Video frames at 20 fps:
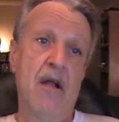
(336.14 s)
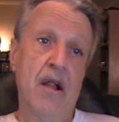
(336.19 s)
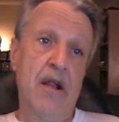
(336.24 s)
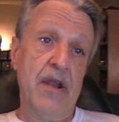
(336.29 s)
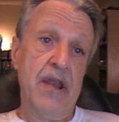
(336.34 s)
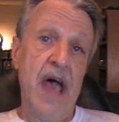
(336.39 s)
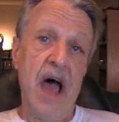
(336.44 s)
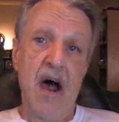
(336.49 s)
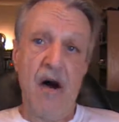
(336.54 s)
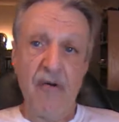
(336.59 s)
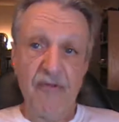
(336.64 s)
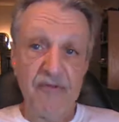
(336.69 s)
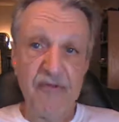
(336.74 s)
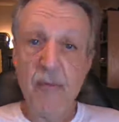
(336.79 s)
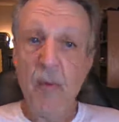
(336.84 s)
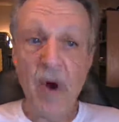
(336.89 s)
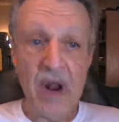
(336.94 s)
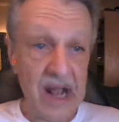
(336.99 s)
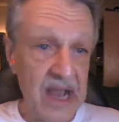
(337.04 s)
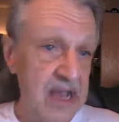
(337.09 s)
Now,
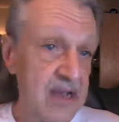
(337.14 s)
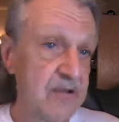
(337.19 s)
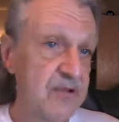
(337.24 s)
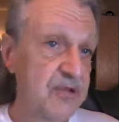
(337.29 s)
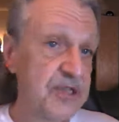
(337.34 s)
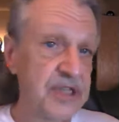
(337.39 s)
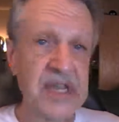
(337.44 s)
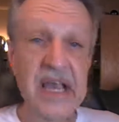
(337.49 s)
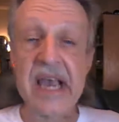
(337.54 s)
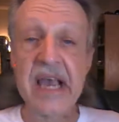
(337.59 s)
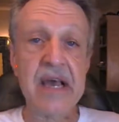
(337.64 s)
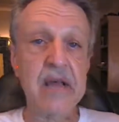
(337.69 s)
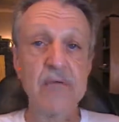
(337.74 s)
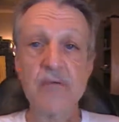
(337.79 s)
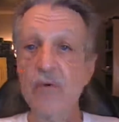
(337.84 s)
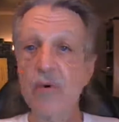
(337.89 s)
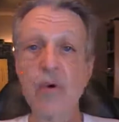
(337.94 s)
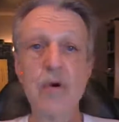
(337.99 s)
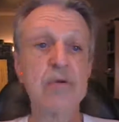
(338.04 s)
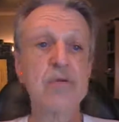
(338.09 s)
from what I
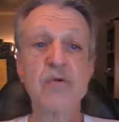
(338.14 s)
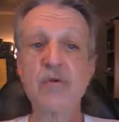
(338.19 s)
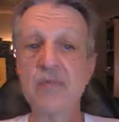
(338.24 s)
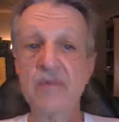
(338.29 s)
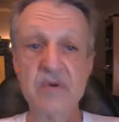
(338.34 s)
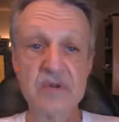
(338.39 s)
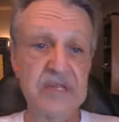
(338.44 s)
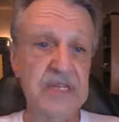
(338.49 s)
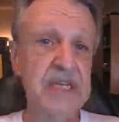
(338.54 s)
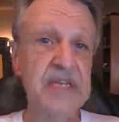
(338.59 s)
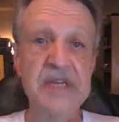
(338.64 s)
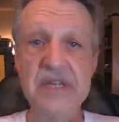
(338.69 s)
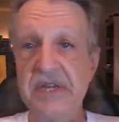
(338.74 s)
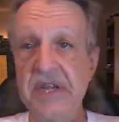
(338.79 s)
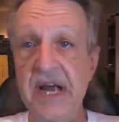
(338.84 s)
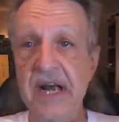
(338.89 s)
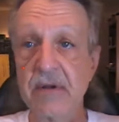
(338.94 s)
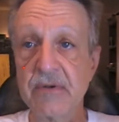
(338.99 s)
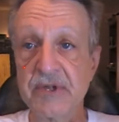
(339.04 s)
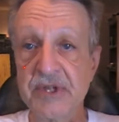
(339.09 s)
understand, Laura Loomer didn't
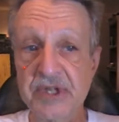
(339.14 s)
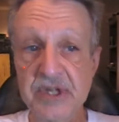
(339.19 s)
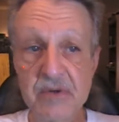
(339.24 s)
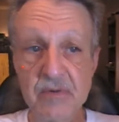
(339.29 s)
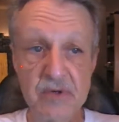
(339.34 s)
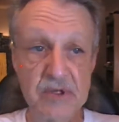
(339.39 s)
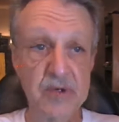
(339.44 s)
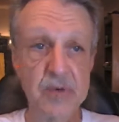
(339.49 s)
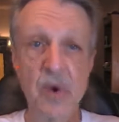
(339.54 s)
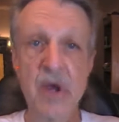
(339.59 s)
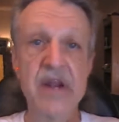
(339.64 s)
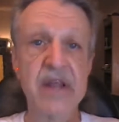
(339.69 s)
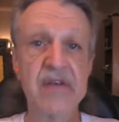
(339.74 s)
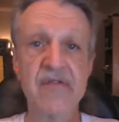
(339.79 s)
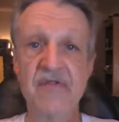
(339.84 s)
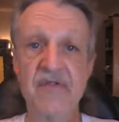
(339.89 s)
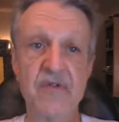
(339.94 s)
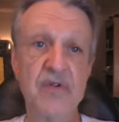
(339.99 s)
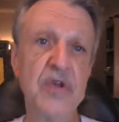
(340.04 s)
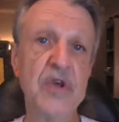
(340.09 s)
announce she was
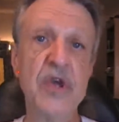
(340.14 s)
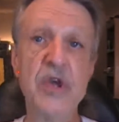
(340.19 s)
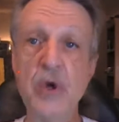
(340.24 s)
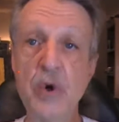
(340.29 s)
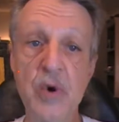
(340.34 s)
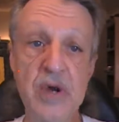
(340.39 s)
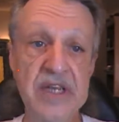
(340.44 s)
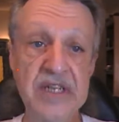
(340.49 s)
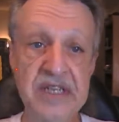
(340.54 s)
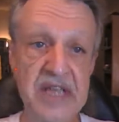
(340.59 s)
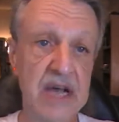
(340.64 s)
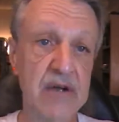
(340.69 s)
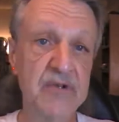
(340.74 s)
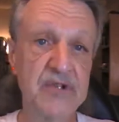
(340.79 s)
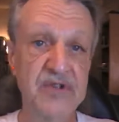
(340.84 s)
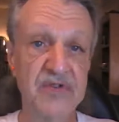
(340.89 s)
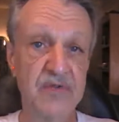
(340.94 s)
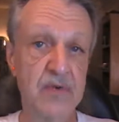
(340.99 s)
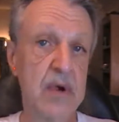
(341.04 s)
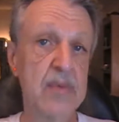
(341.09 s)
running for the U.S.
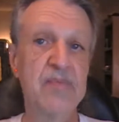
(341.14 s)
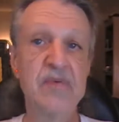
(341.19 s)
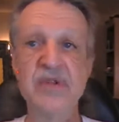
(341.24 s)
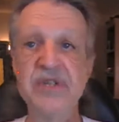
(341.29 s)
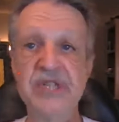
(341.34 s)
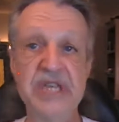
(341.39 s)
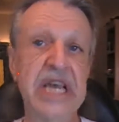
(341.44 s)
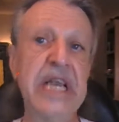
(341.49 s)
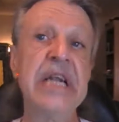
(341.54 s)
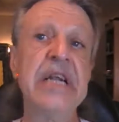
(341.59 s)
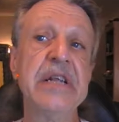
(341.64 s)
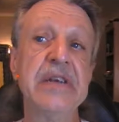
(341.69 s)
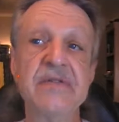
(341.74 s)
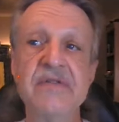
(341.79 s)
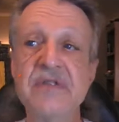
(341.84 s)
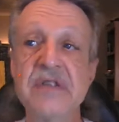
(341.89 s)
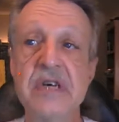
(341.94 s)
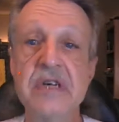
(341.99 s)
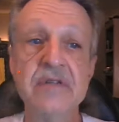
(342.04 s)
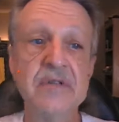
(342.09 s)
House of
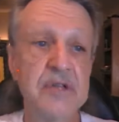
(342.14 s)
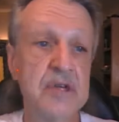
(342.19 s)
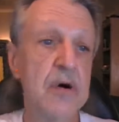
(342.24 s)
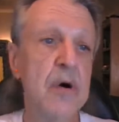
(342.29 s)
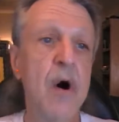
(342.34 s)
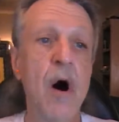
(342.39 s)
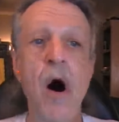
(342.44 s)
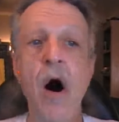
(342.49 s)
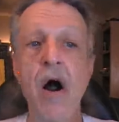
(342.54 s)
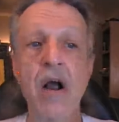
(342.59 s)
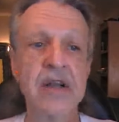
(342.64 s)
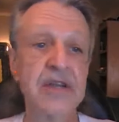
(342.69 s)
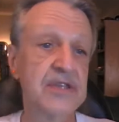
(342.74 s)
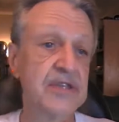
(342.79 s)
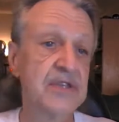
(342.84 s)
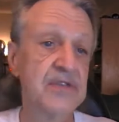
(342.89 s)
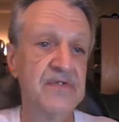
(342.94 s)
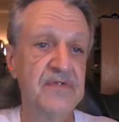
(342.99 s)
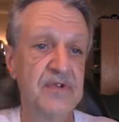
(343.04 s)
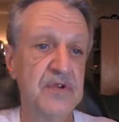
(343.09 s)
Representatives until
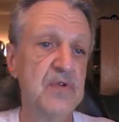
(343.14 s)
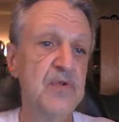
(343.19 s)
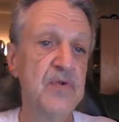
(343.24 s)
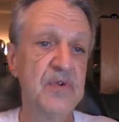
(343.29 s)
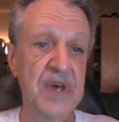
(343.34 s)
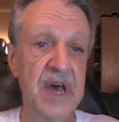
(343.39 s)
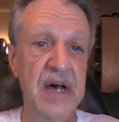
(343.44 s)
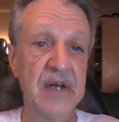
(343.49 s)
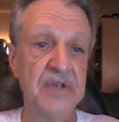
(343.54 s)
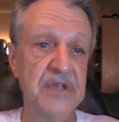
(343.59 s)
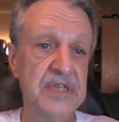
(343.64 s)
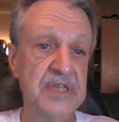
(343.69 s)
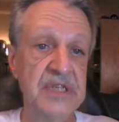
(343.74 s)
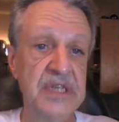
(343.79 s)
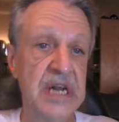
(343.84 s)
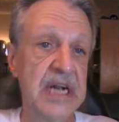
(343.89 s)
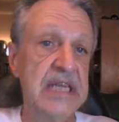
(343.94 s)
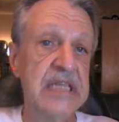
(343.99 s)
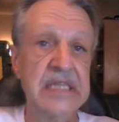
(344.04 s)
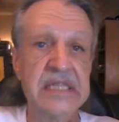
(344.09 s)
August of
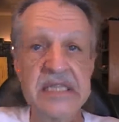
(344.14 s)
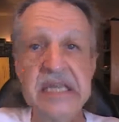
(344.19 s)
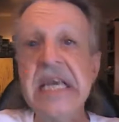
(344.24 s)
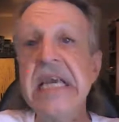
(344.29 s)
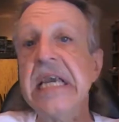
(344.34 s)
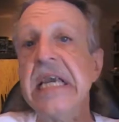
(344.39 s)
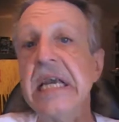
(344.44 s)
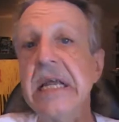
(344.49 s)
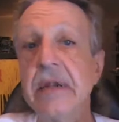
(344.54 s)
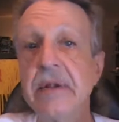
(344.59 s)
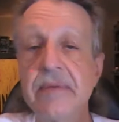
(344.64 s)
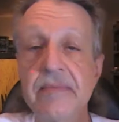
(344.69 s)
2019.